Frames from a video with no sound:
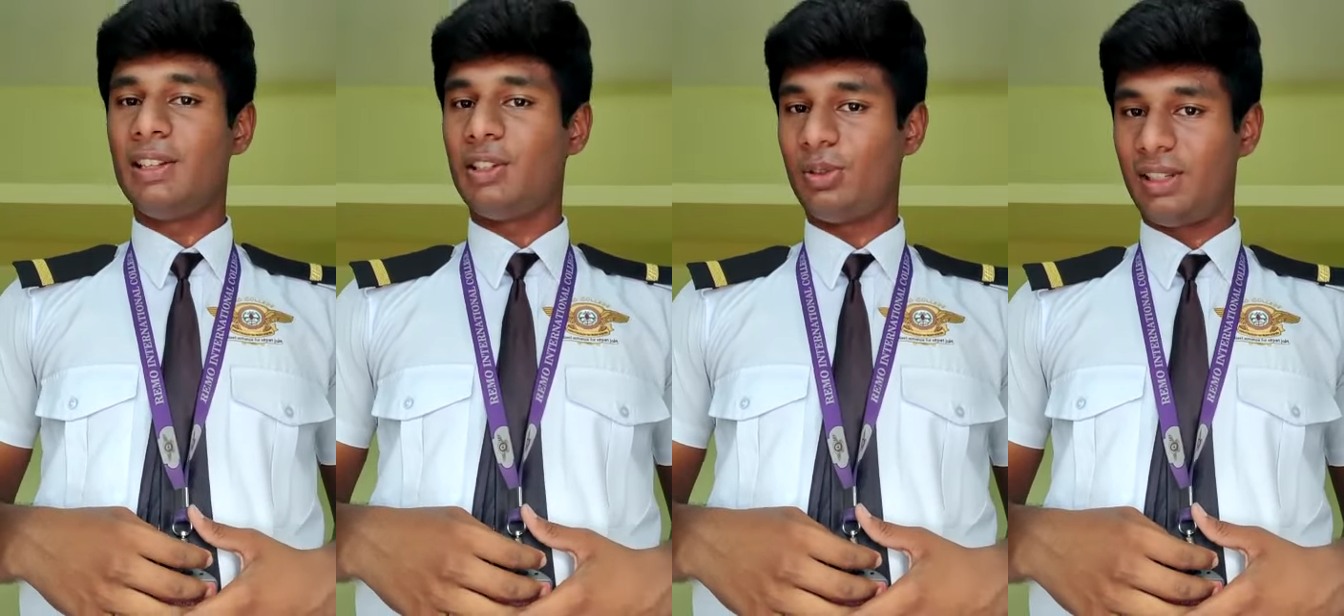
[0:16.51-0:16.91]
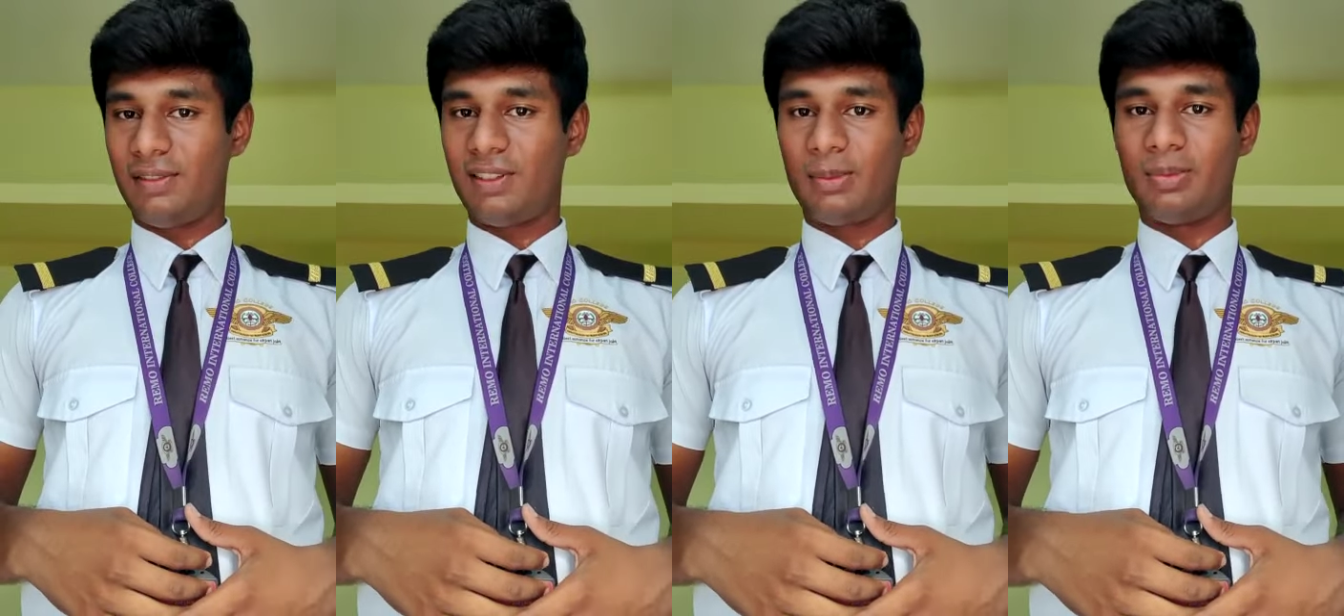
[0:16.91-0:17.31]
to
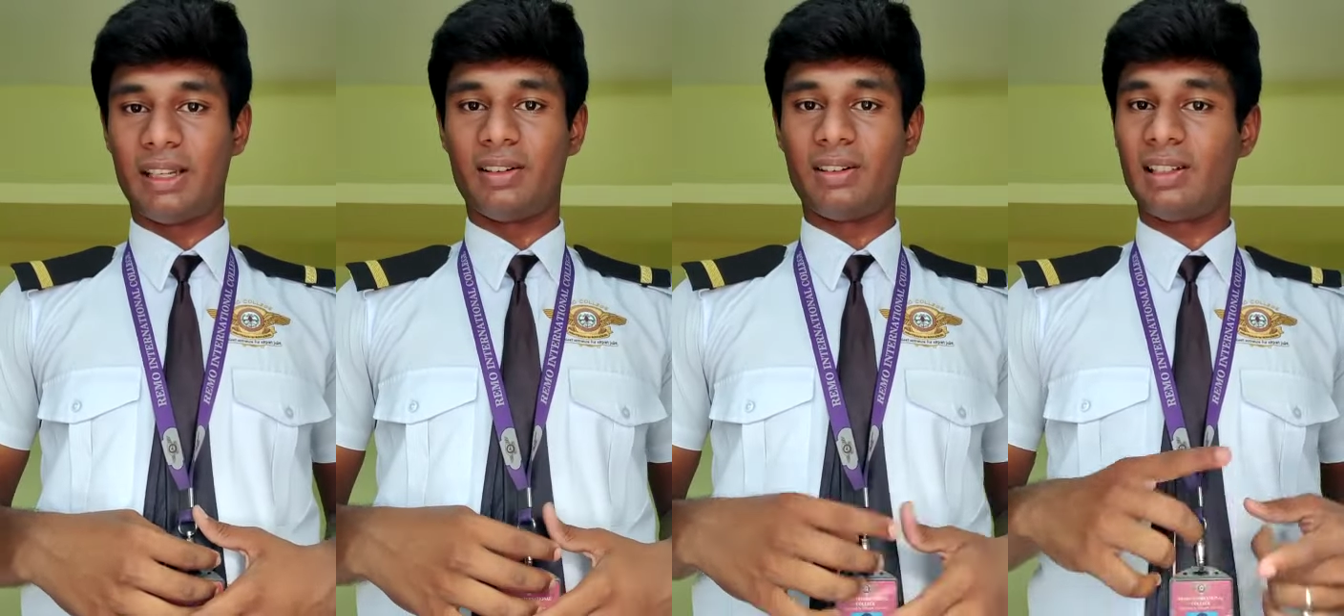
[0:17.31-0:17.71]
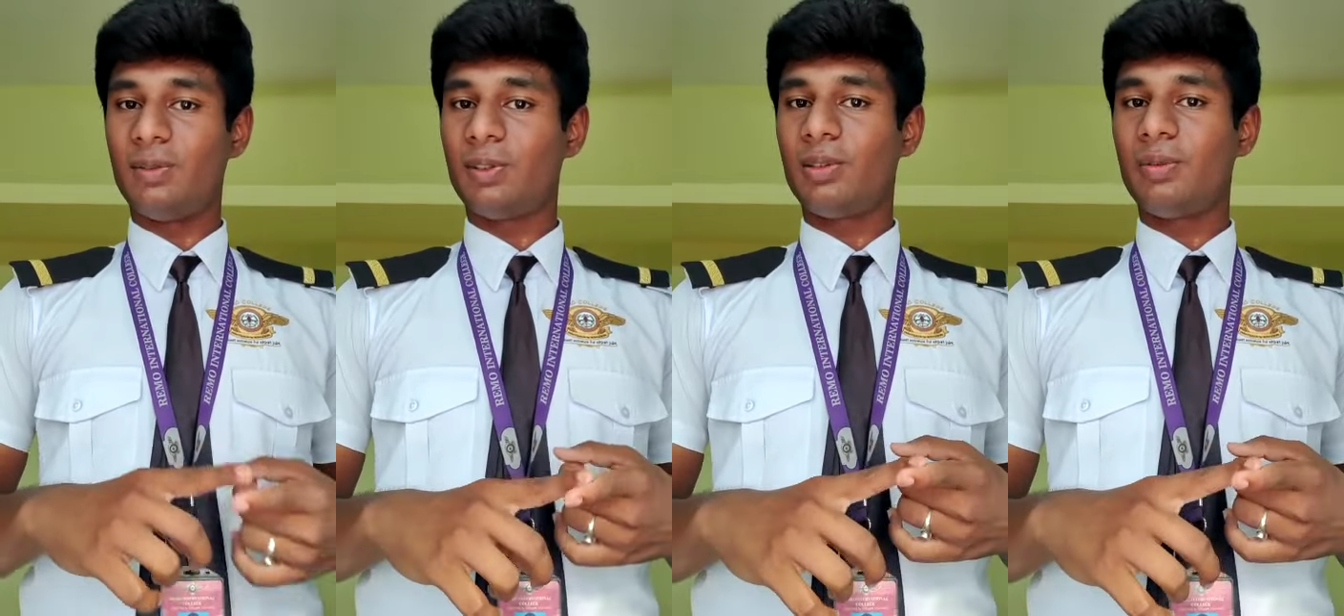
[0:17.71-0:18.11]
develop their
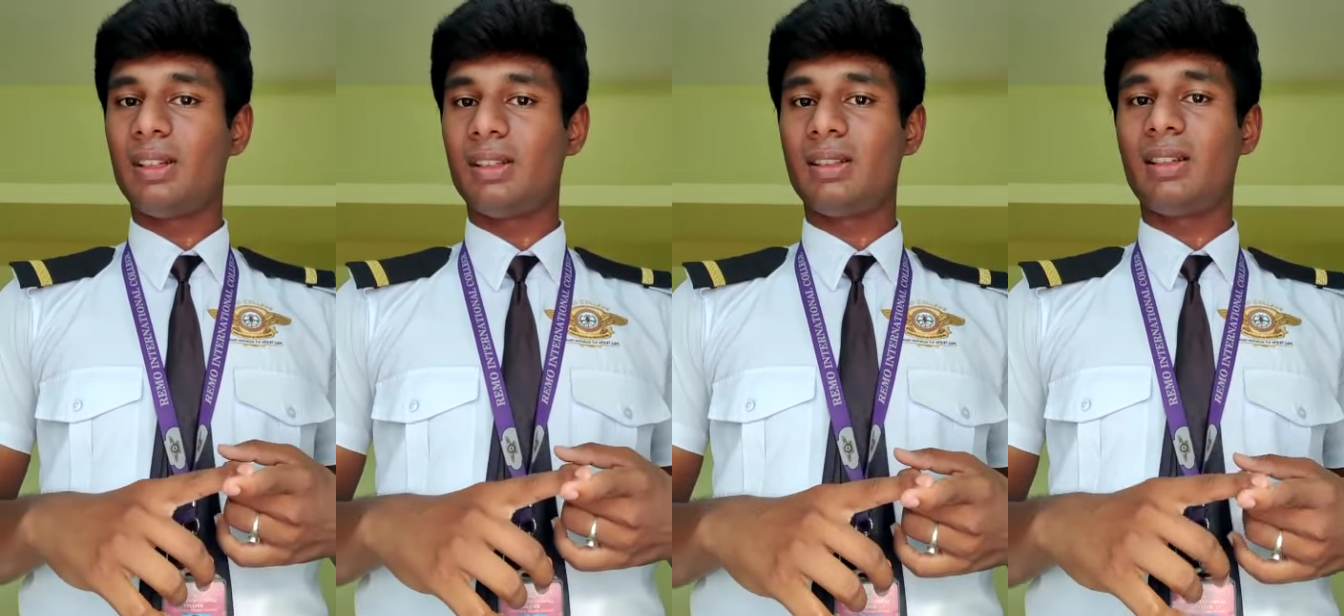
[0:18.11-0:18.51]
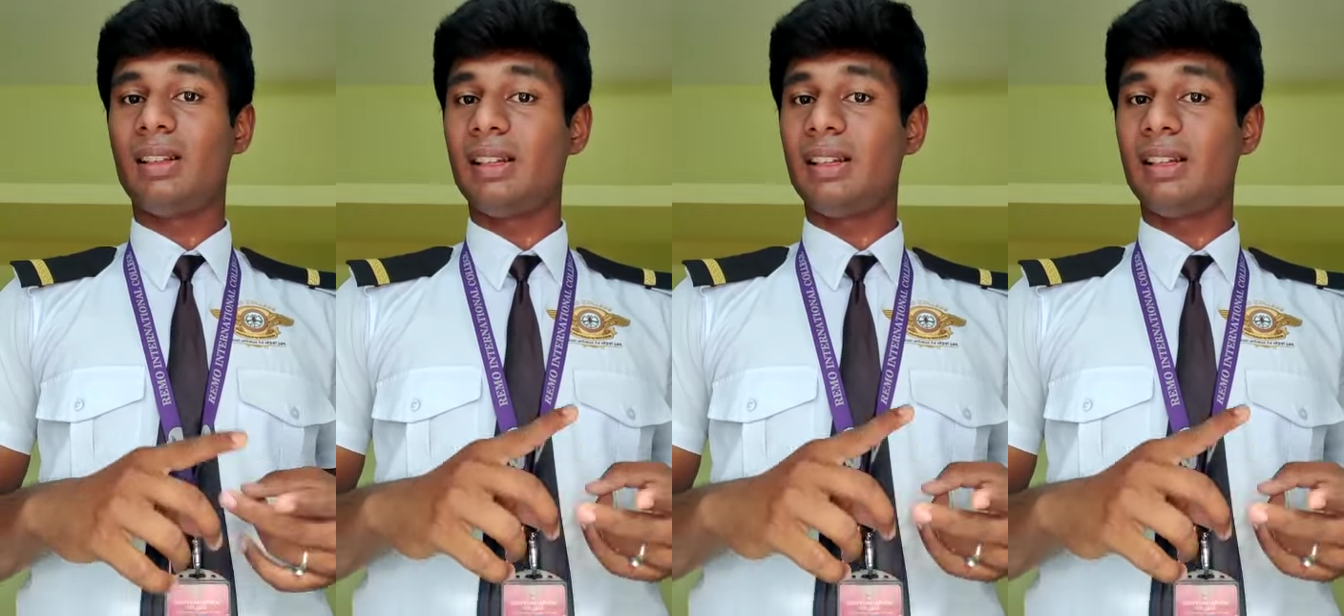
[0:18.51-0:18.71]
self-confidence,